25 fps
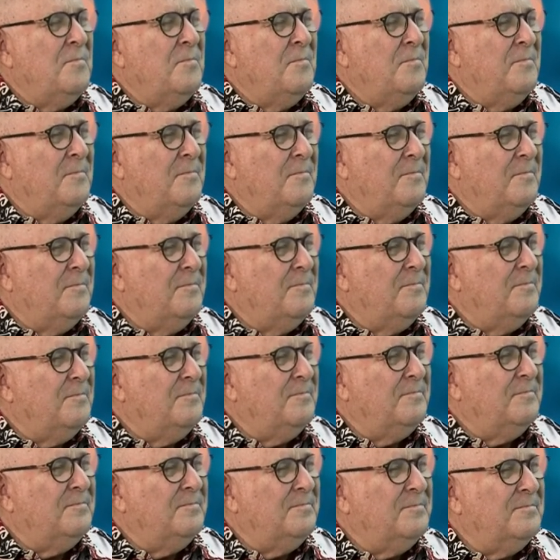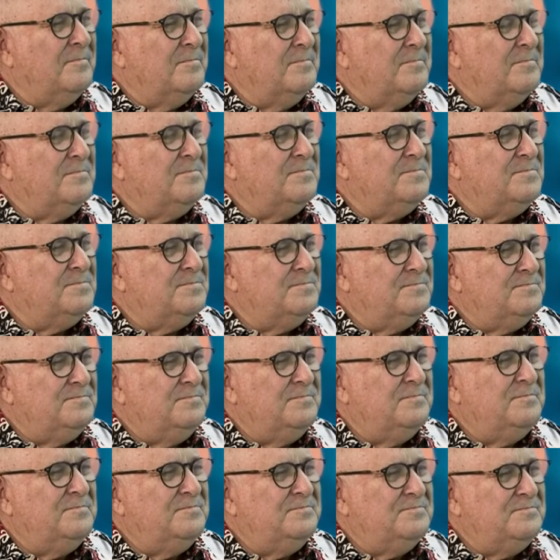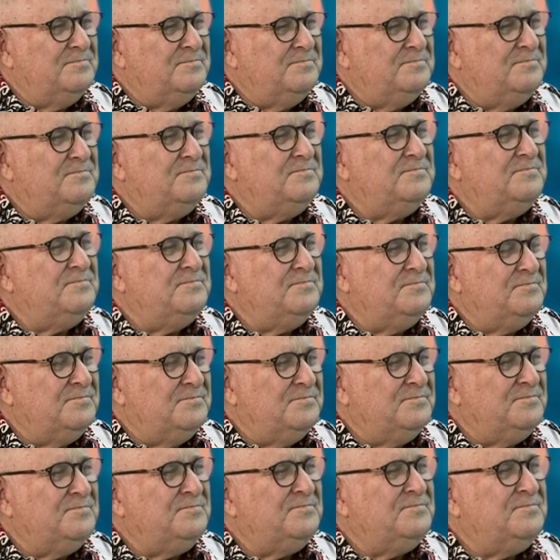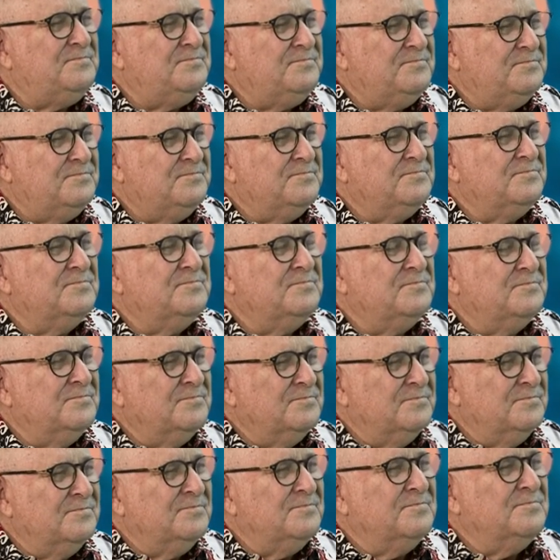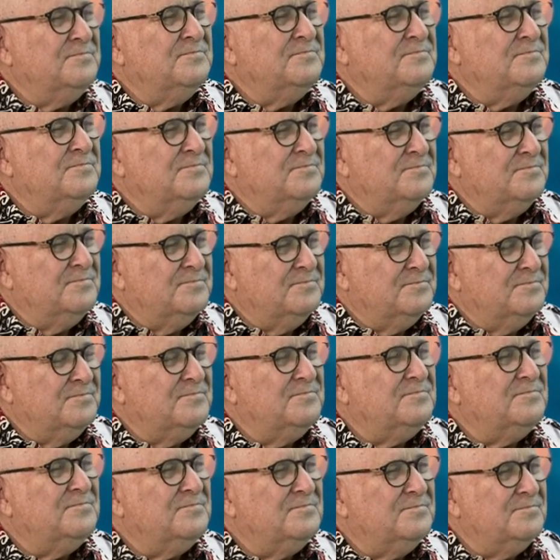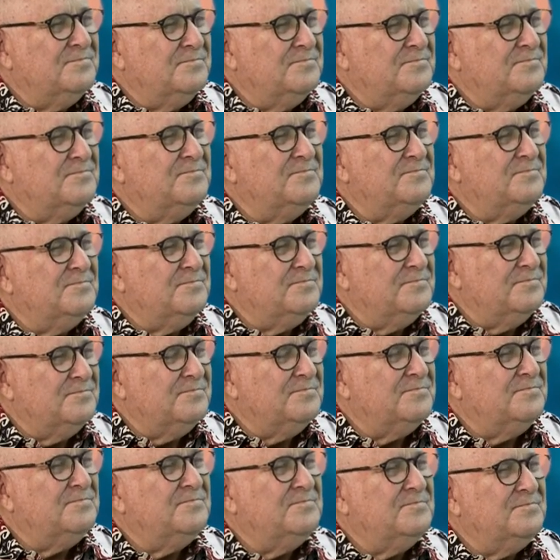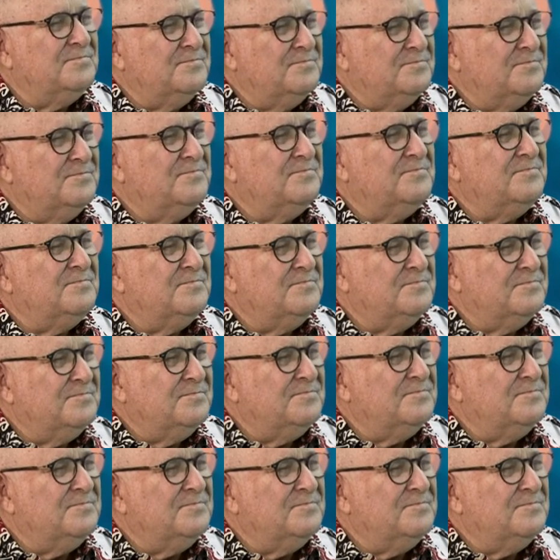(silent)